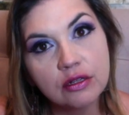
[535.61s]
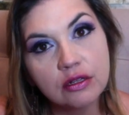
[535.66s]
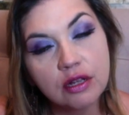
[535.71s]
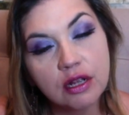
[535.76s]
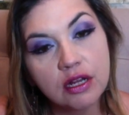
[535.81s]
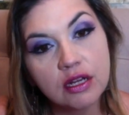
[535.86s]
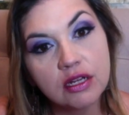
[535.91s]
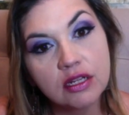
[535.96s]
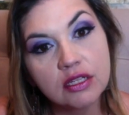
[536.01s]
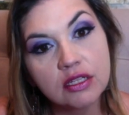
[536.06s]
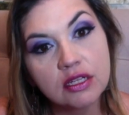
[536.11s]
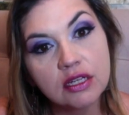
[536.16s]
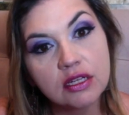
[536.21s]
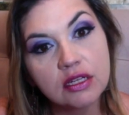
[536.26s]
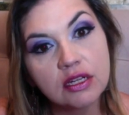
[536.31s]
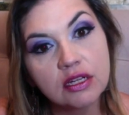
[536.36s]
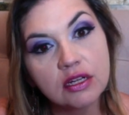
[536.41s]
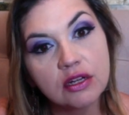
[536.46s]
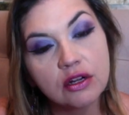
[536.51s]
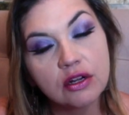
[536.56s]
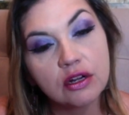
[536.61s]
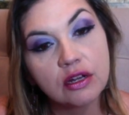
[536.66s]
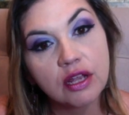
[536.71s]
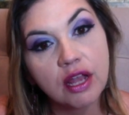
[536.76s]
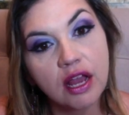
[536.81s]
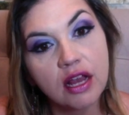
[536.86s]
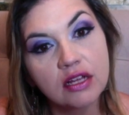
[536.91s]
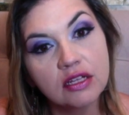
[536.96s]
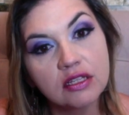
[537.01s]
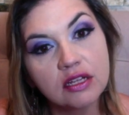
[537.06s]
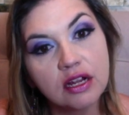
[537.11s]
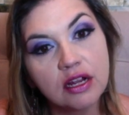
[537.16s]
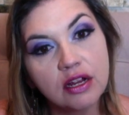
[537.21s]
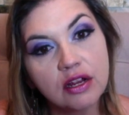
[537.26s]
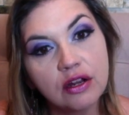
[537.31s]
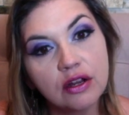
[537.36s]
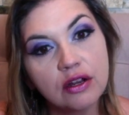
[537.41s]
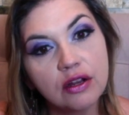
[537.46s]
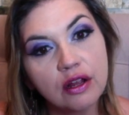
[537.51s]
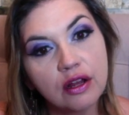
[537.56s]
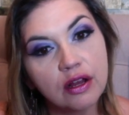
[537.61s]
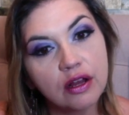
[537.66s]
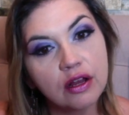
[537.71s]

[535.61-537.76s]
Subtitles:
kind of skillet or a cast iron